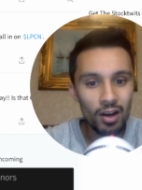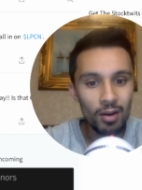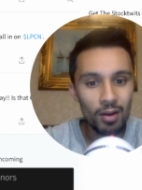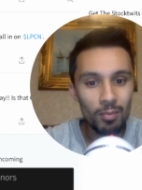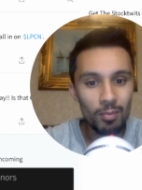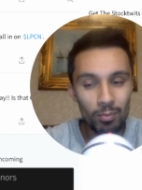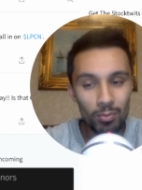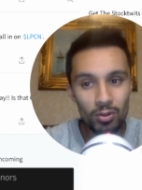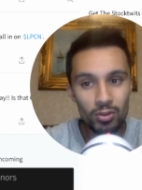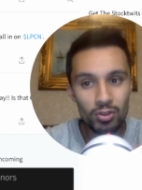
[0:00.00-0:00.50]
Um,
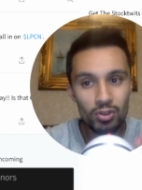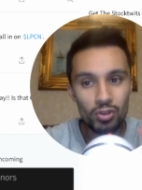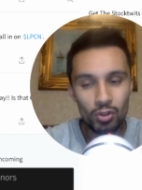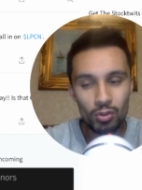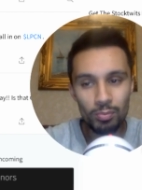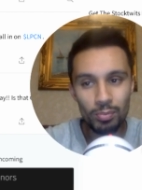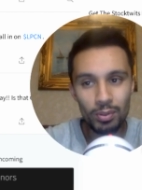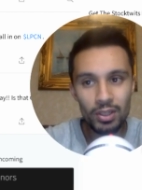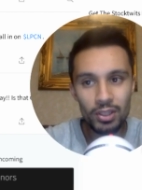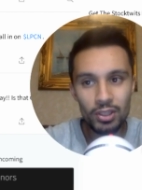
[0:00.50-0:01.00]
I'm not
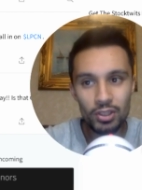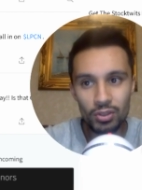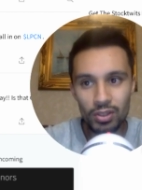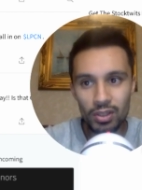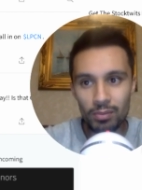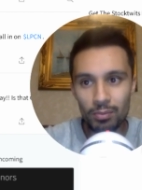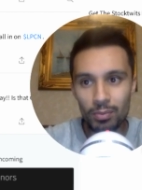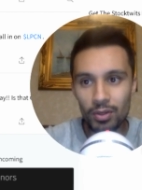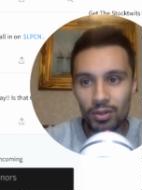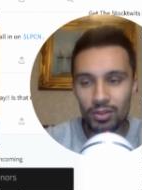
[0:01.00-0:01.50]
too bullish
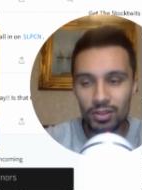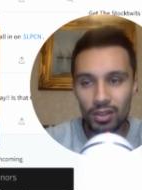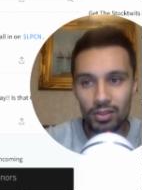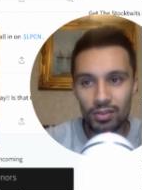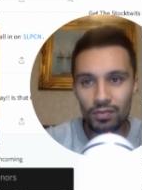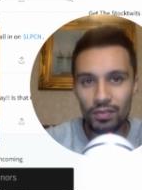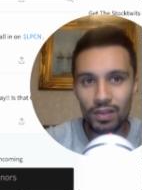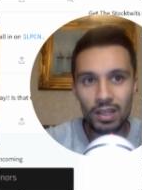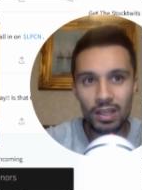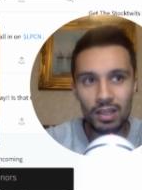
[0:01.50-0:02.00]
on it because I
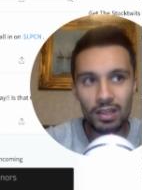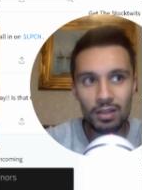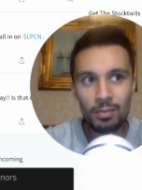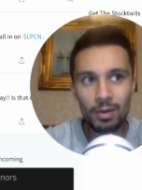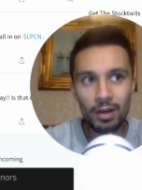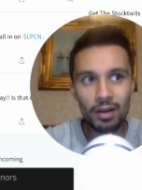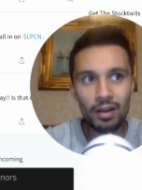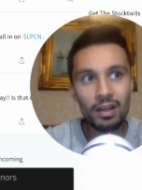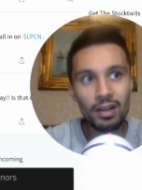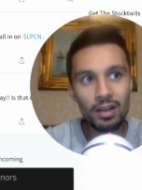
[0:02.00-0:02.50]
was thinking
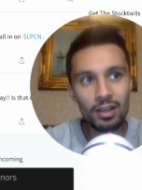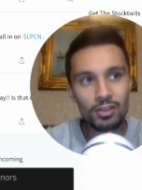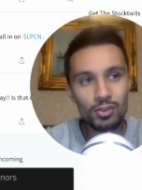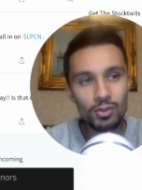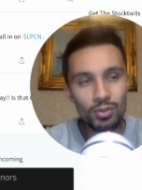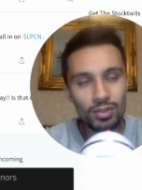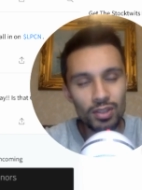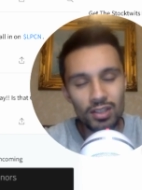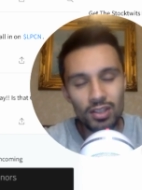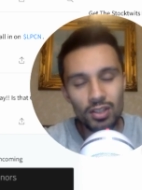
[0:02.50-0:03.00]
about it and I
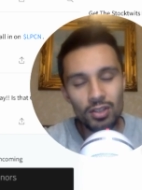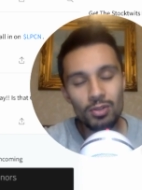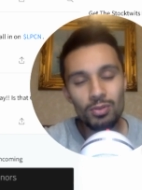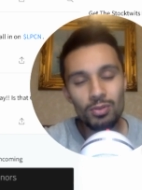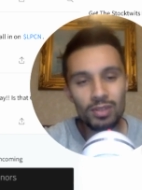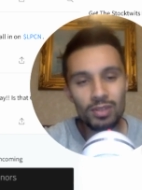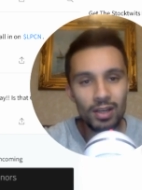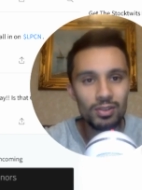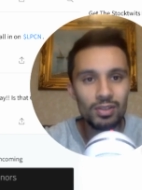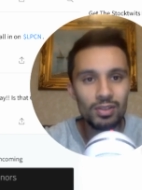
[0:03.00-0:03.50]
saw there's a
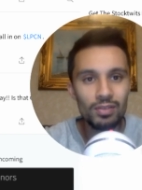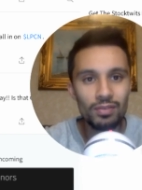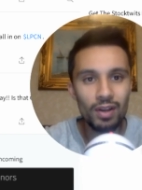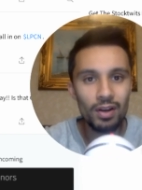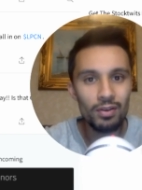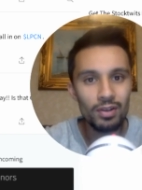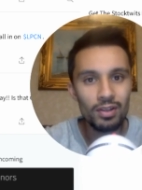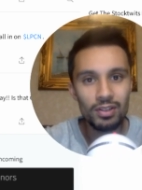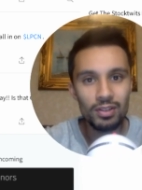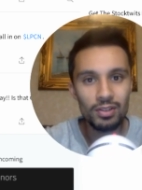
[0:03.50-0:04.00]
new Delta
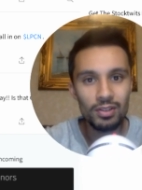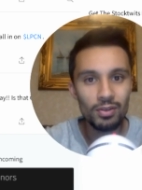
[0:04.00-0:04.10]
variant.